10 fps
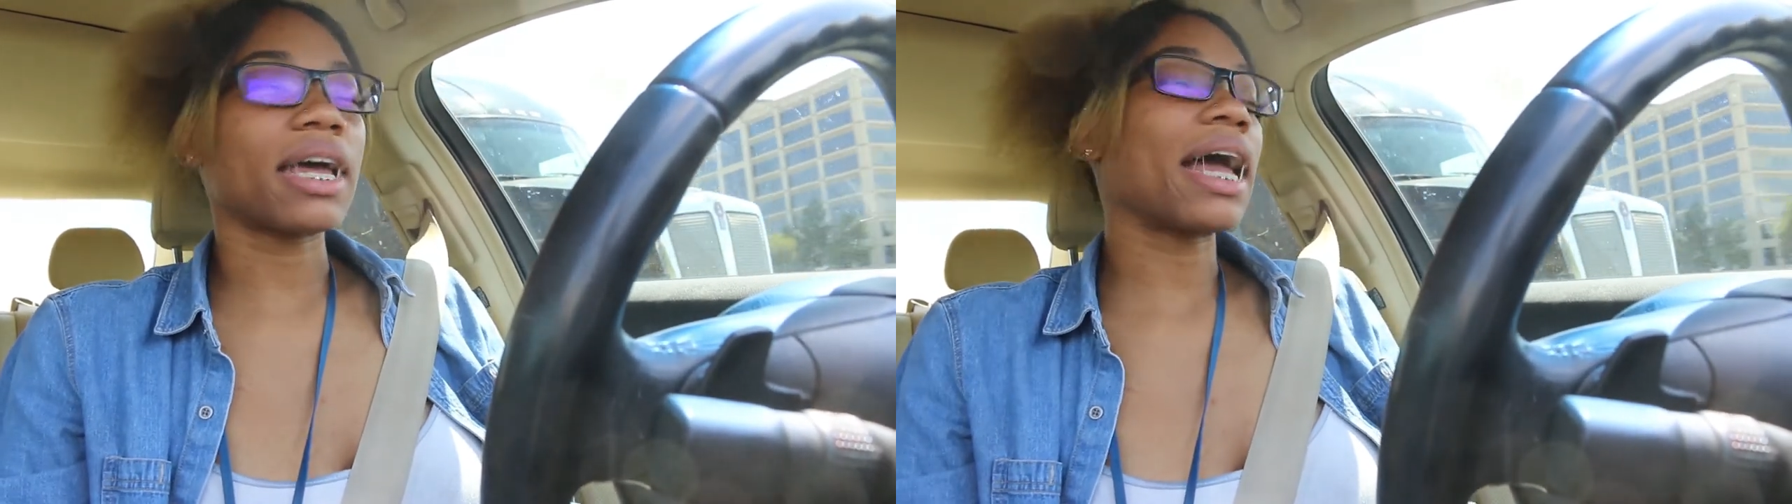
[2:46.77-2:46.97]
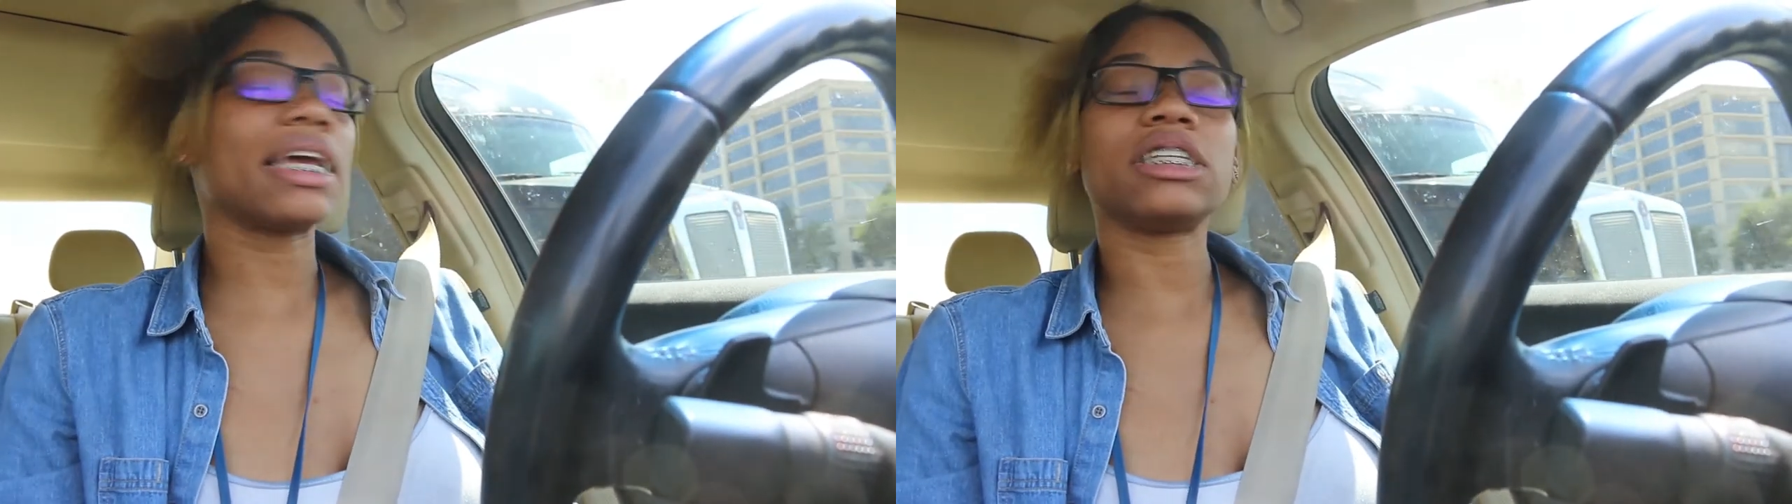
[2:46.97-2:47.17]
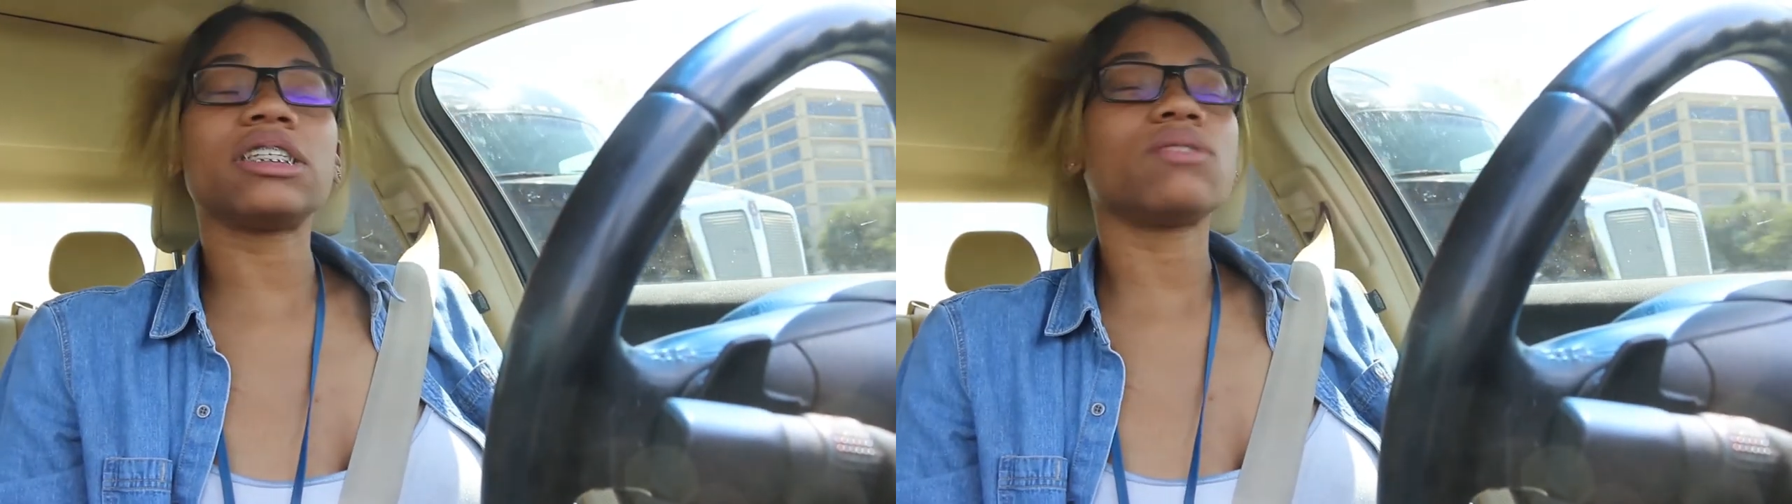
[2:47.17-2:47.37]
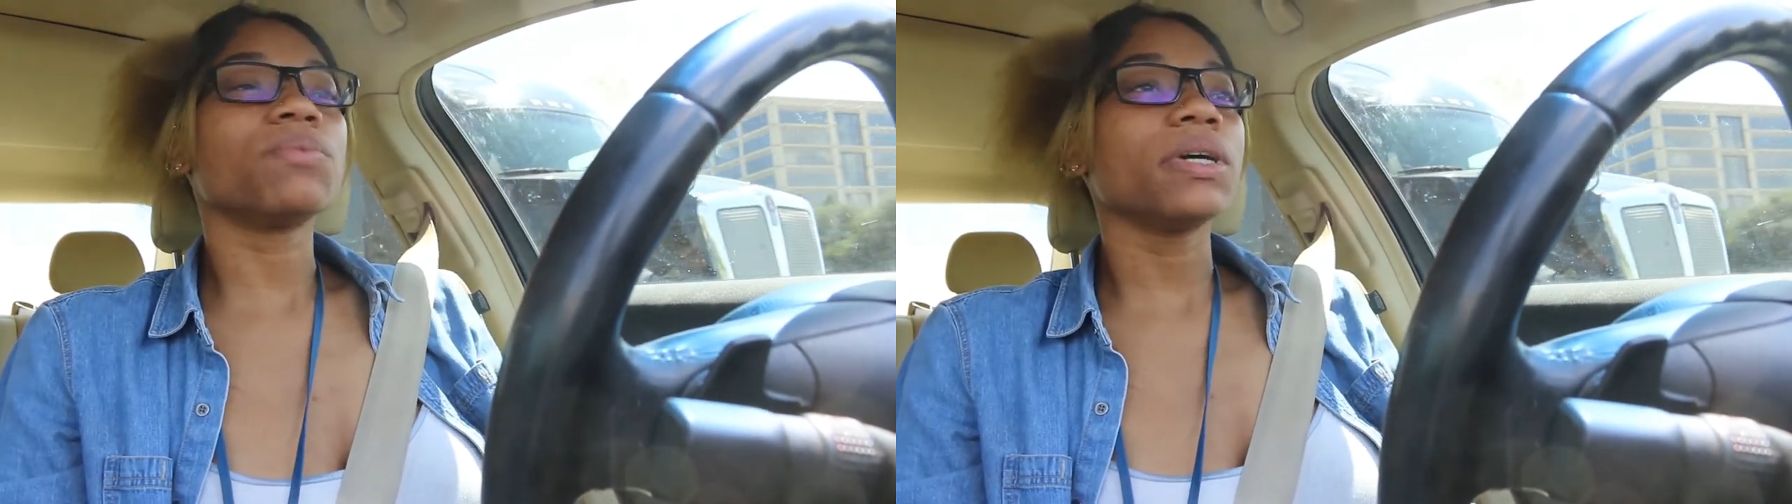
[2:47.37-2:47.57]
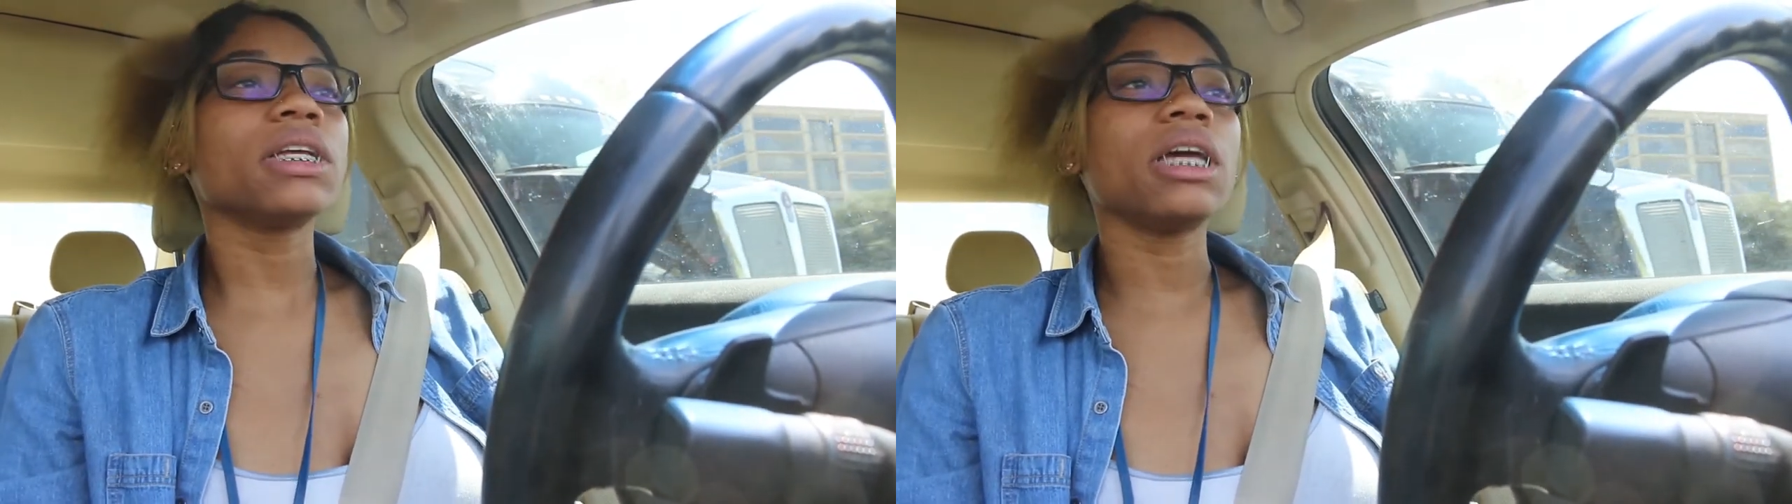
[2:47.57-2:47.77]
Like, I get just
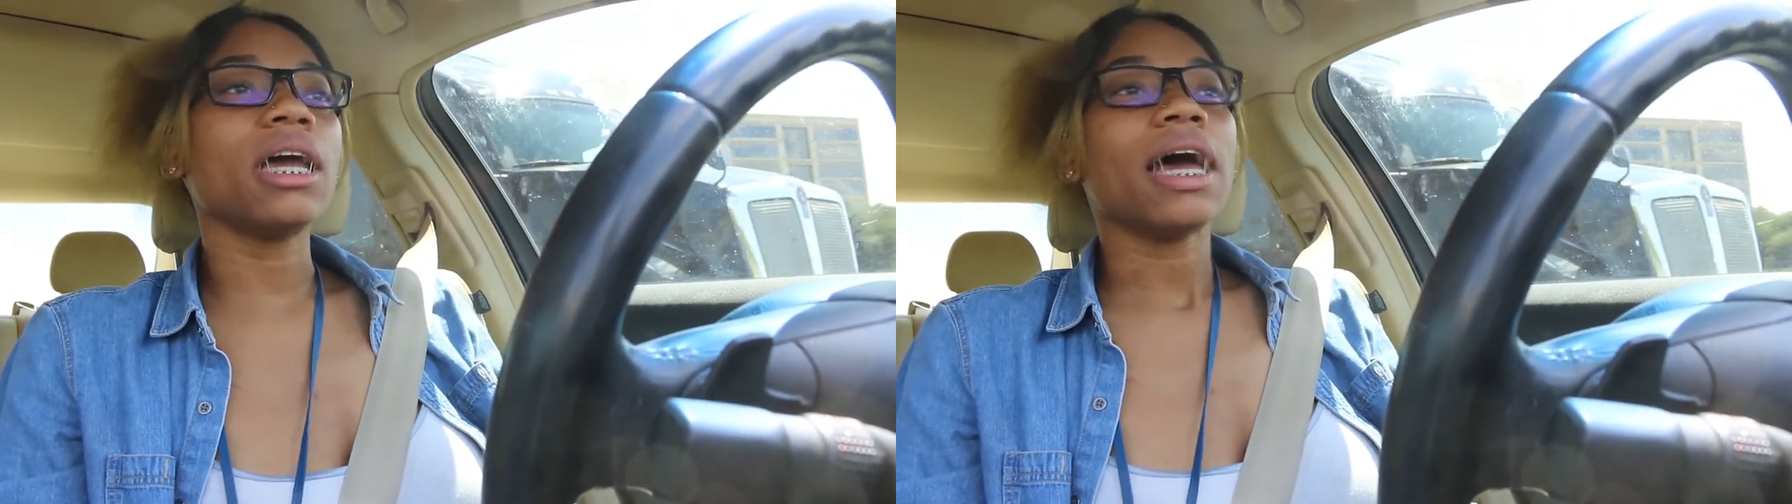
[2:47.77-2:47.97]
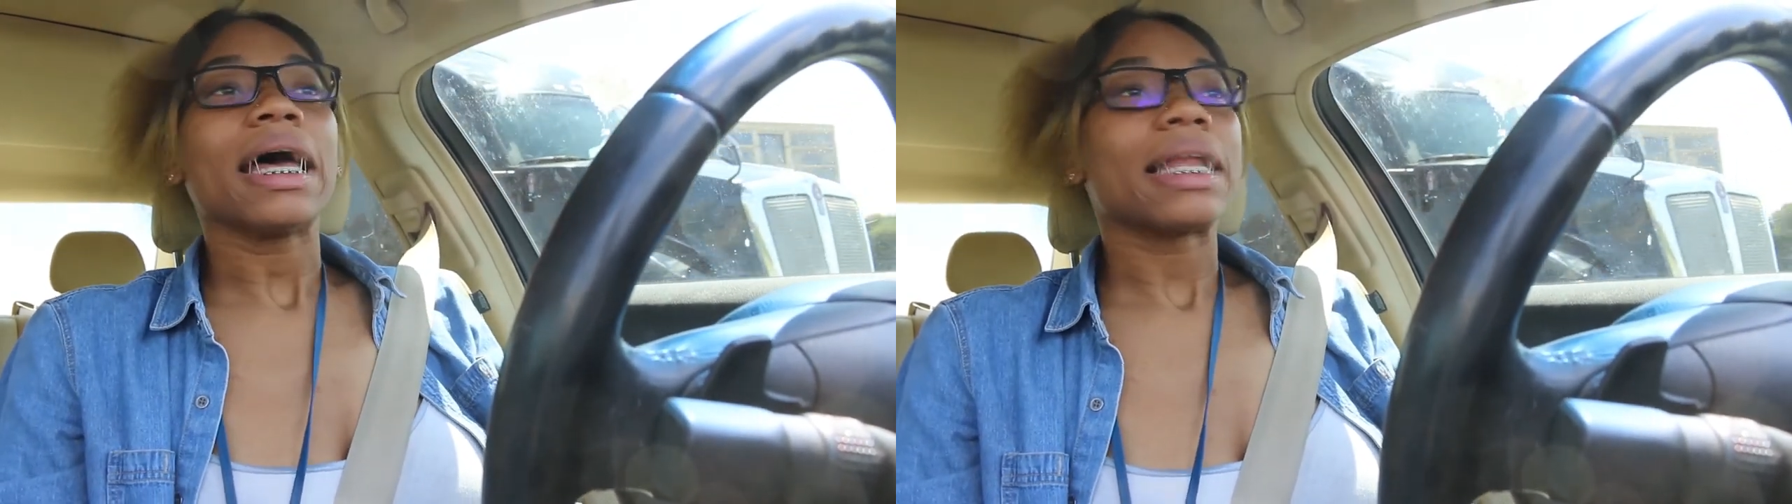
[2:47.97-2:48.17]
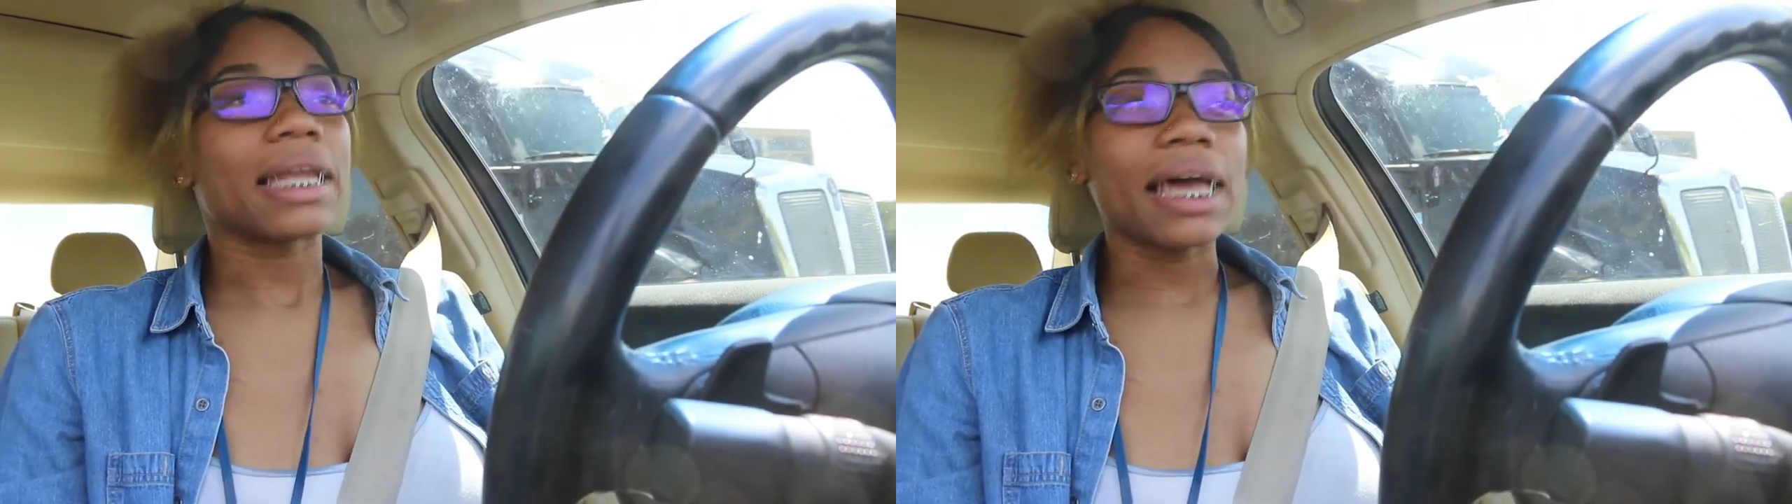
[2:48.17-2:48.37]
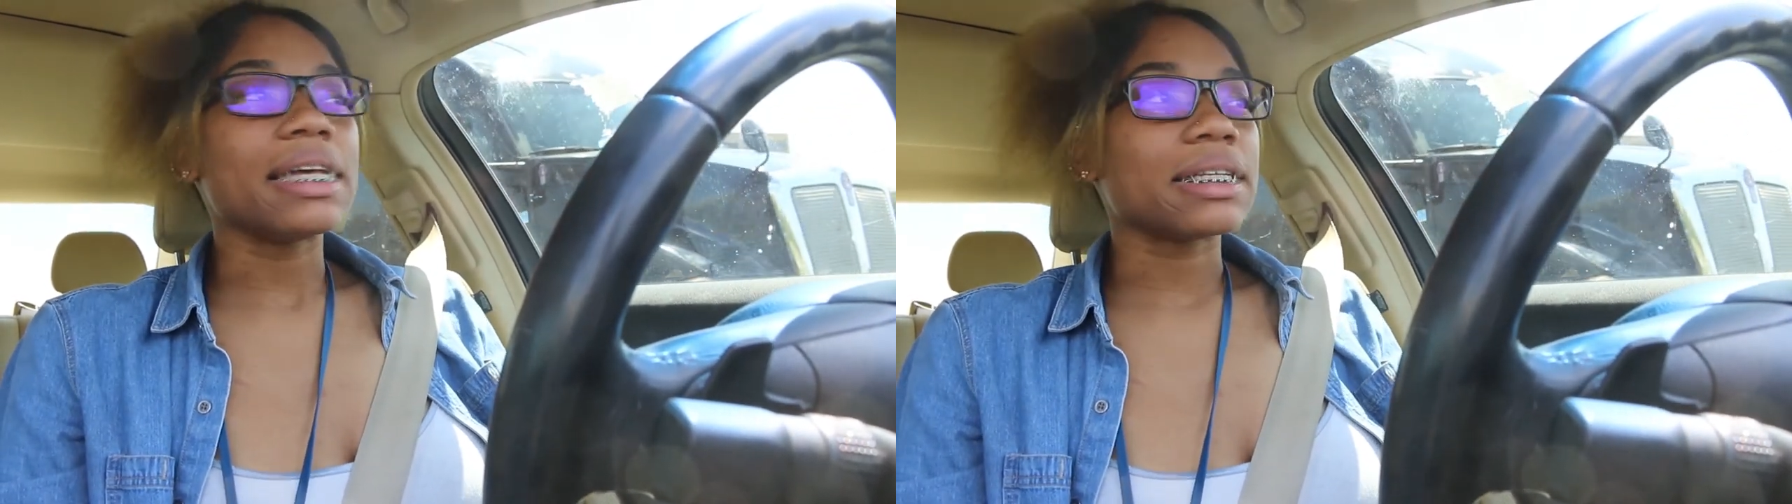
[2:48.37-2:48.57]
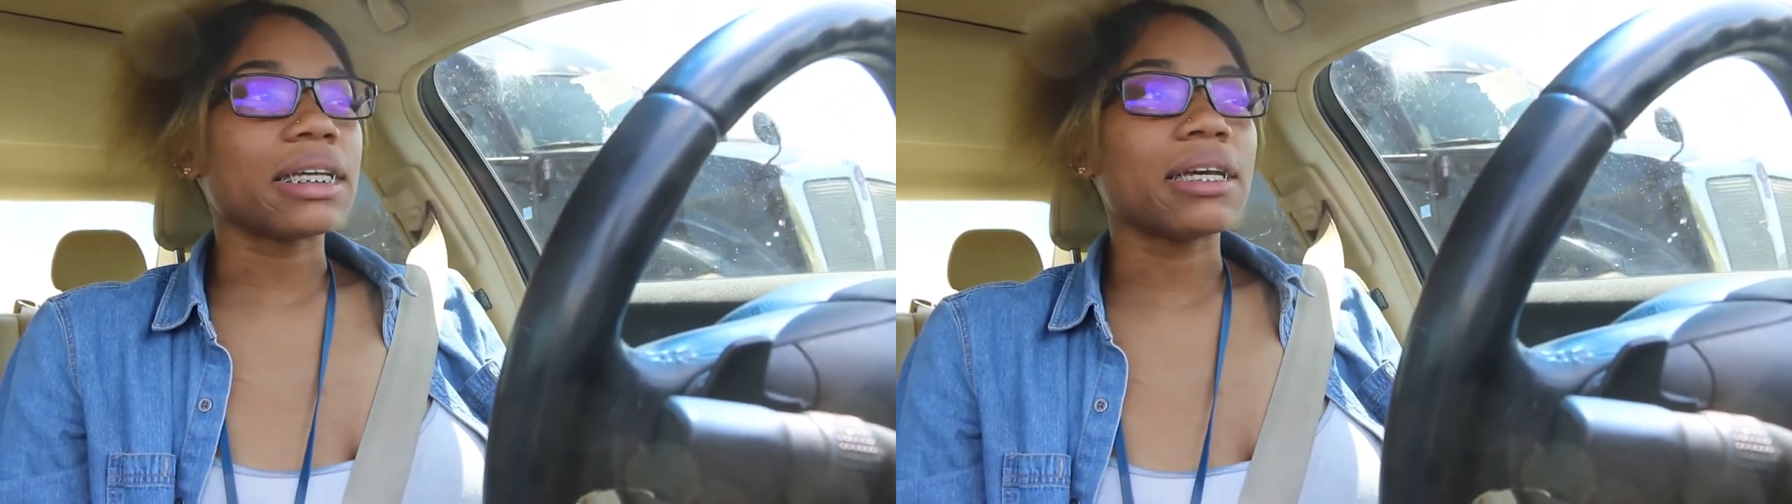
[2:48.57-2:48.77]
really
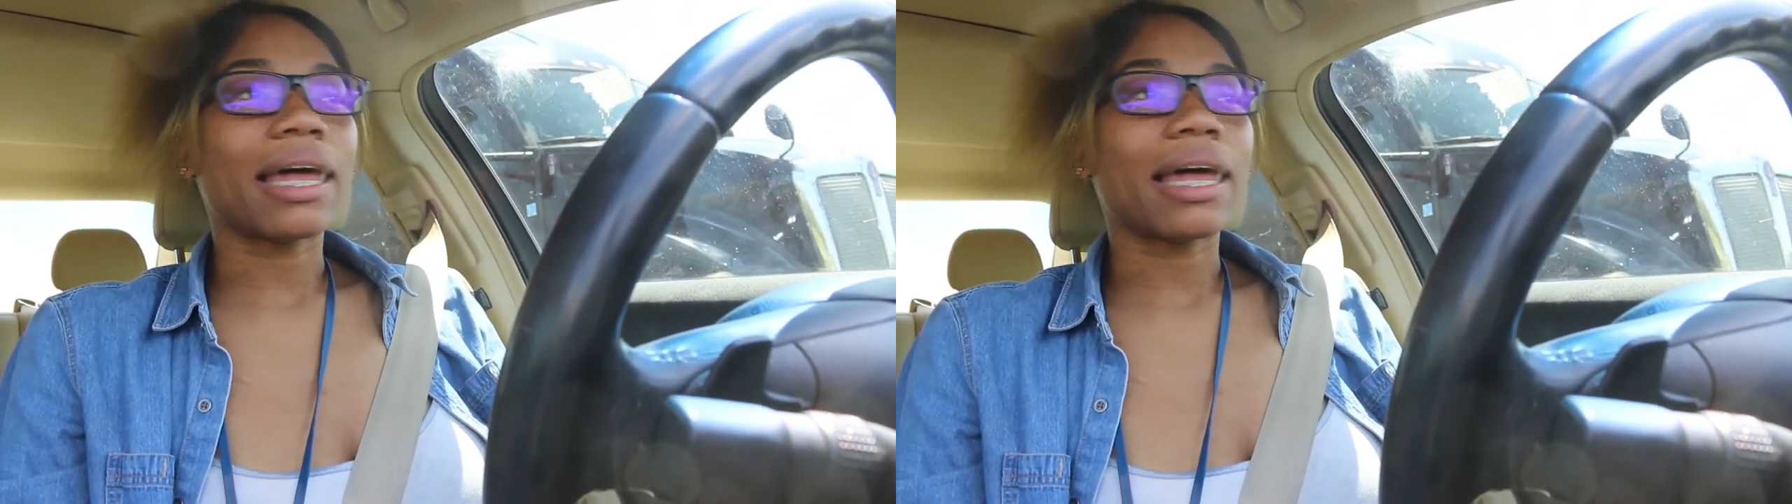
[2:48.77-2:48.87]
lazy.